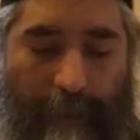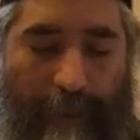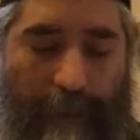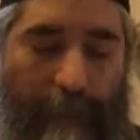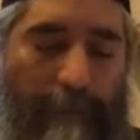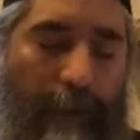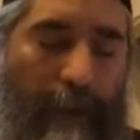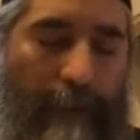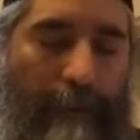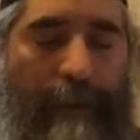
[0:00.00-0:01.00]

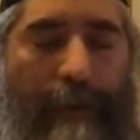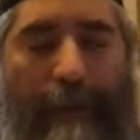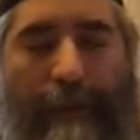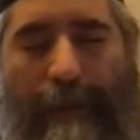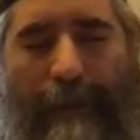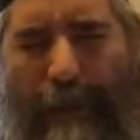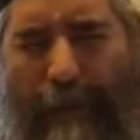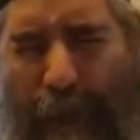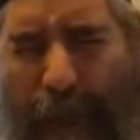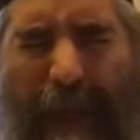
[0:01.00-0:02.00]
ability
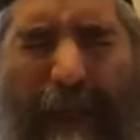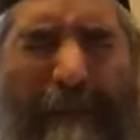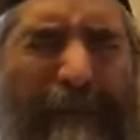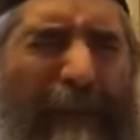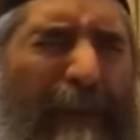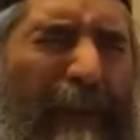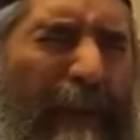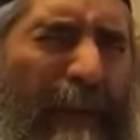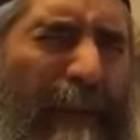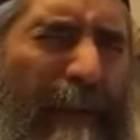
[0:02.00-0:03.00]
to have
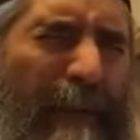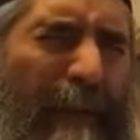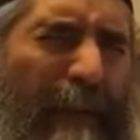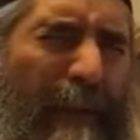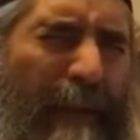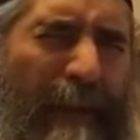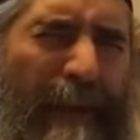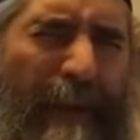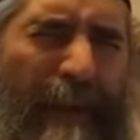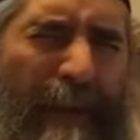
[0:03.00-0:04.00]

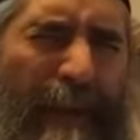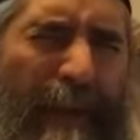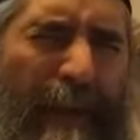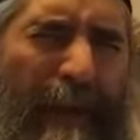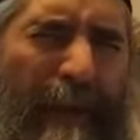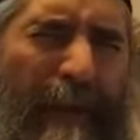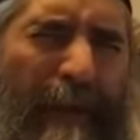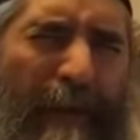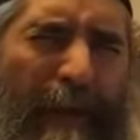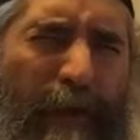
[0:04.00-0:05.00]
the
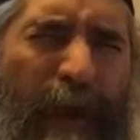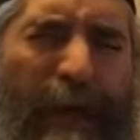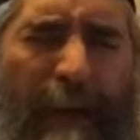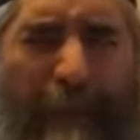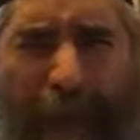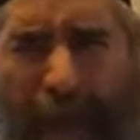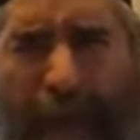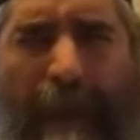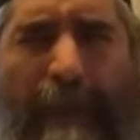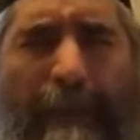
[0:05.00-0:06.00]
koach
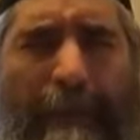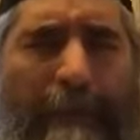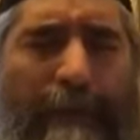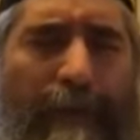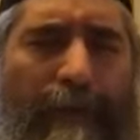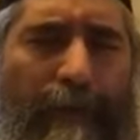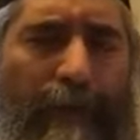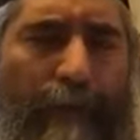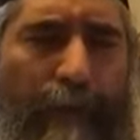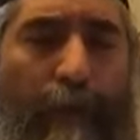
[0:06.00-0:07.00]
habechira,
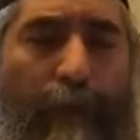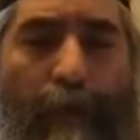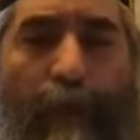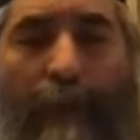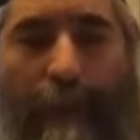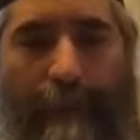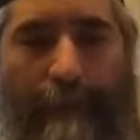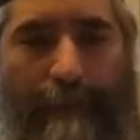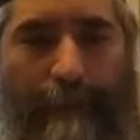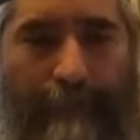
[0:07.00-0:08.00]
the free will.
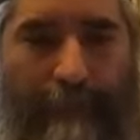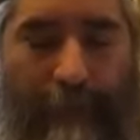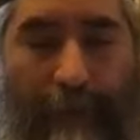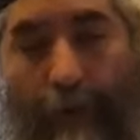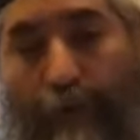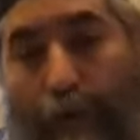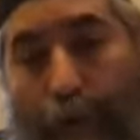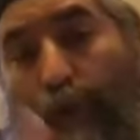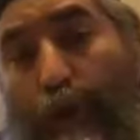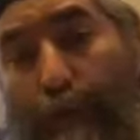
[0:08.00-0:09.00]
So the
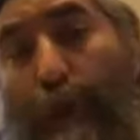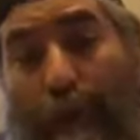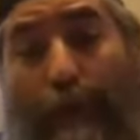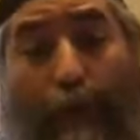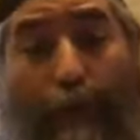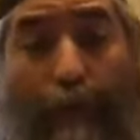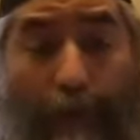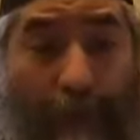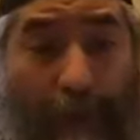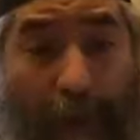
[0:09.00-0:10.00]
more spiritual
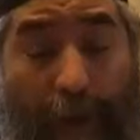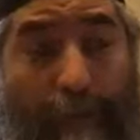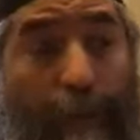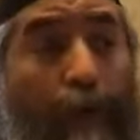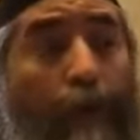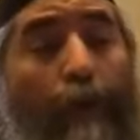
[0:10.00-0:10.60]
you become,